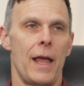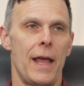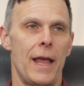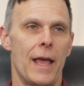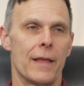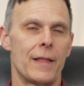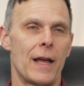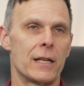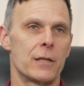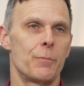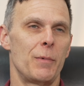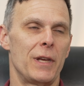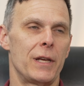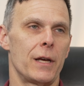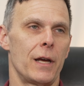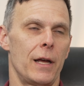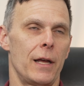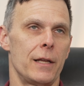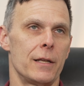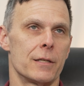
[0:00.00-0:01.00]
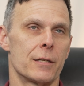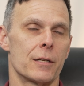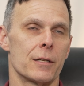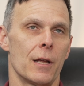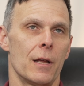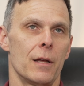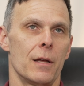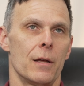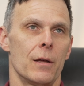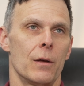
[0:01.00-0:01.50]
And that's because
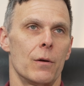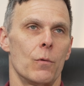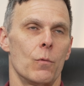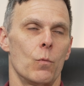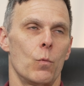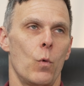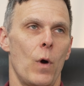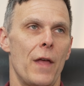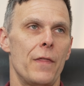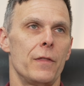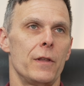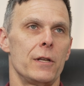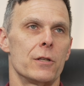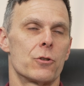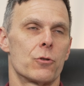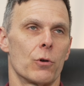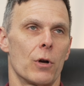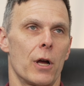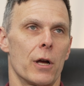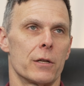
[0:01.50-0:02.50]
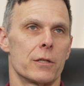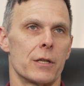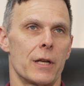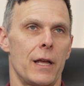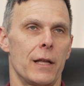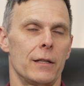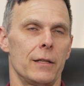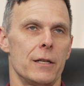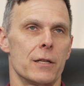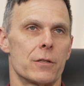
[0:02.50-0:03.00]
when these drugs
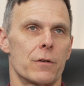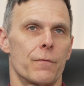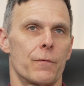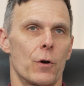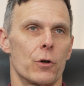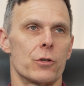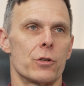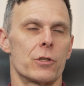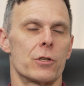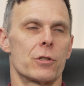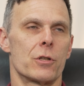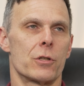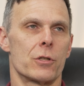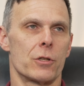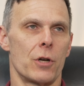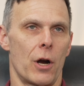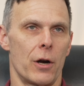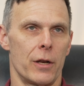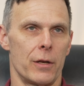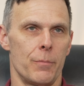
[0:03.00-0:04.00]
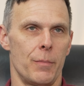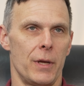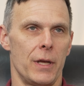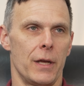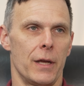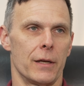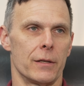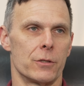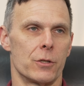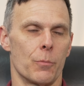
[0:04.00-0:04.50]
at least first started
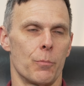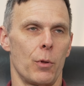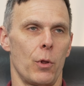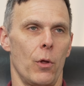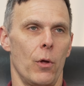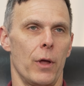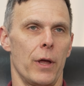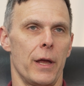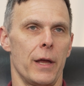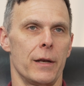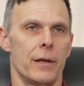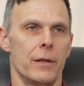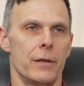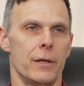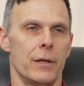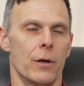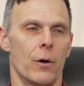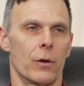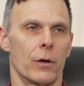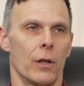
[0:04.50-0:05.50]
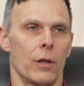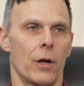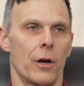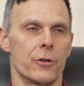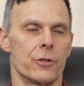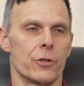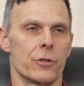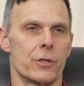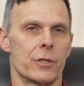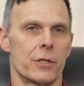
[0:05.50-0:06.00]
being deployed, at a
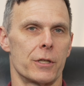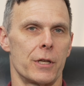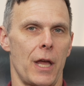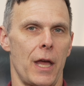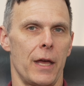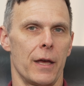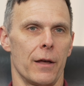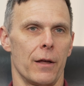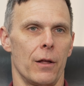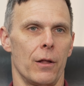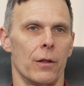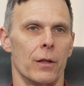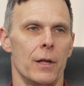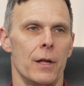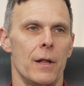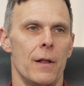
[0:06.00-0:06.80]
larger scale,